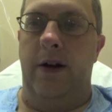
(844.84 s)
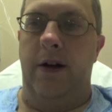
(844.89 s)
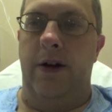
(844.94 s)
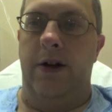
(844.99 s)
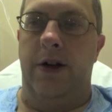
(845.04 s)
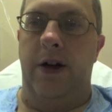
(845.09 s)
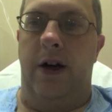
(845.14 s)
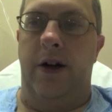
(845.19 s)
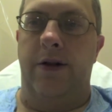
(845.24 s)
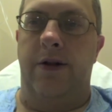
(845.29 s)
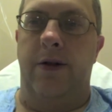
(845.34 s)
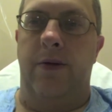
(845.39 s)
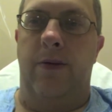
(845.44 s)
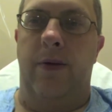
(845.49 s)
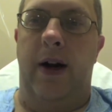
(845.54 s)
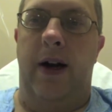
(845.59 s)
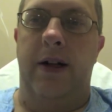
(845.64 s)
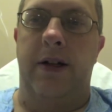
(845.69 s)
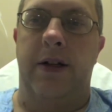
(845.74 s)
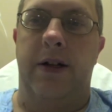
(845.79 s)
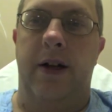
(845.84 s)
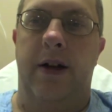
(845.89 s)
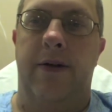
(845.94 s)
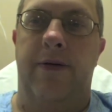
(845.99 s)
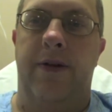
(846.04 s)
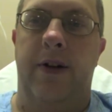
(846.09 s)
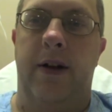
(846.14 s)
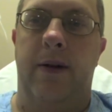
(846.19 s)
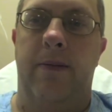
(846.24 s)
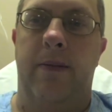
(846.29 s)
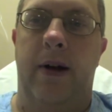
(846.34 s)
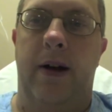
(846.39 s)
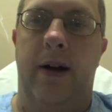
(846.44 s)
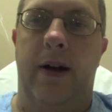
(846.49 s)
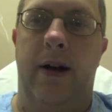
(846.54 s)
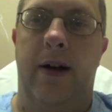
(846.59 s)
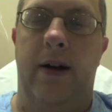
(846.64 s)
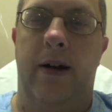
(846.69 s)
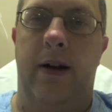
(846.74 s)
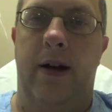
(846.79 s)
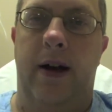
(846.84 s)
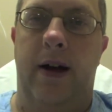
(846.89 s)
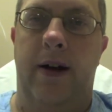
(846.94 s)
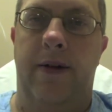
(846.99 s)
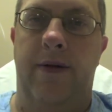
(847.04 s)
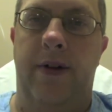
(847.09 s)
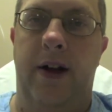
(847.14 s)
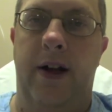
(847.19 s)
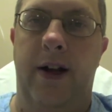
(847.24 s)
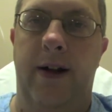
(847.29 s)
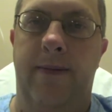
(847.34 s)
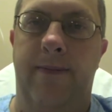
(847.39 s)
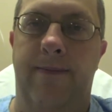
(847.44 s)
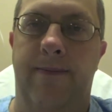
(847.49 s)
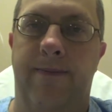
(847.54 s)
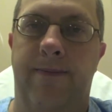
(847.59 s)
shot some white stuff in my IV.